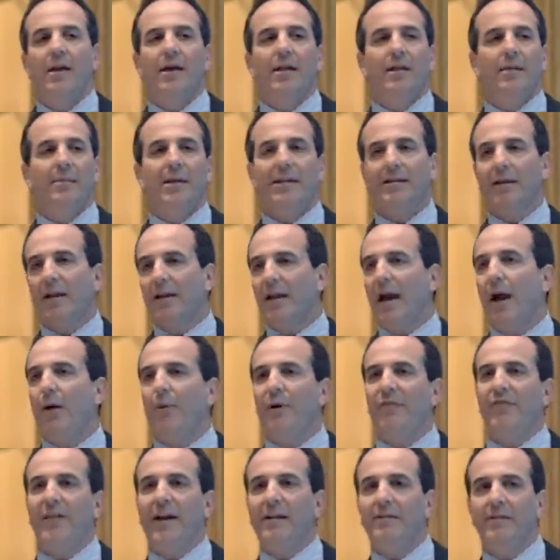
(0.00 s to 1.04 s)
Let me tell you how
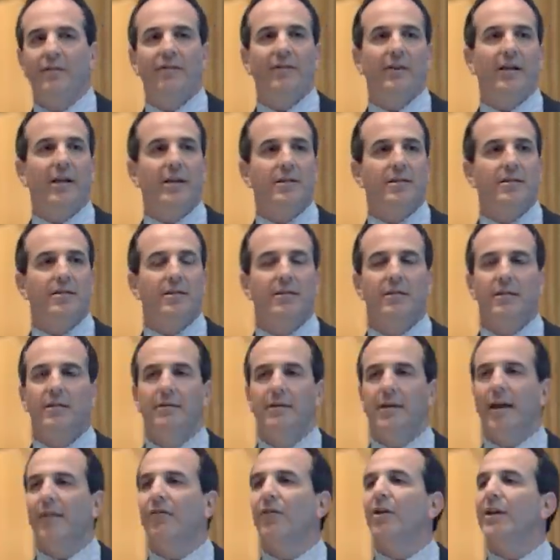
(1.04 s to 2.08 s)
effective it is.
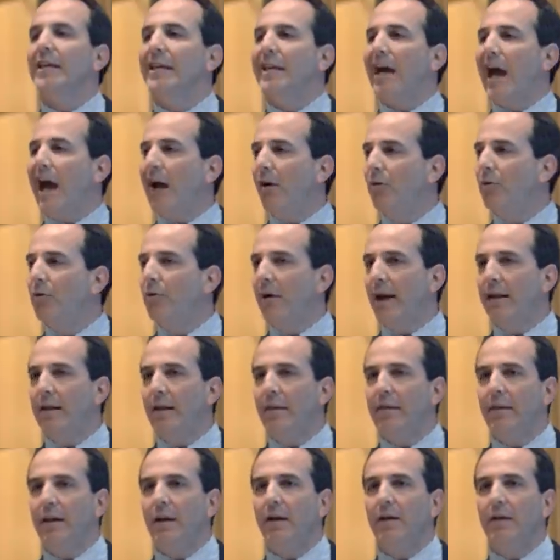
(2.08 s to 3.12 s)
Do you ever Yahoo
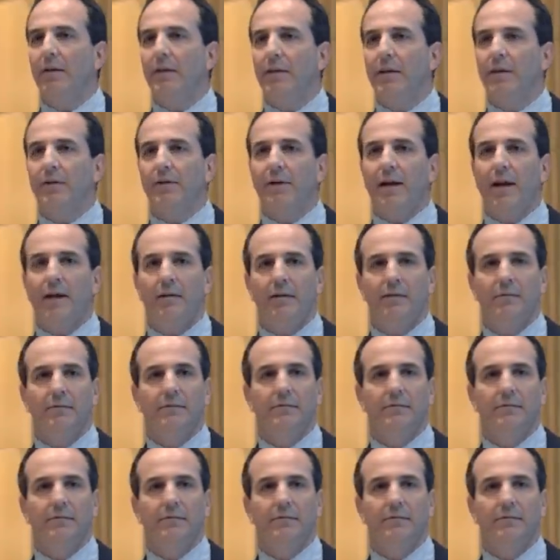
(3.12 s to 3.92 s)
anything on the internet?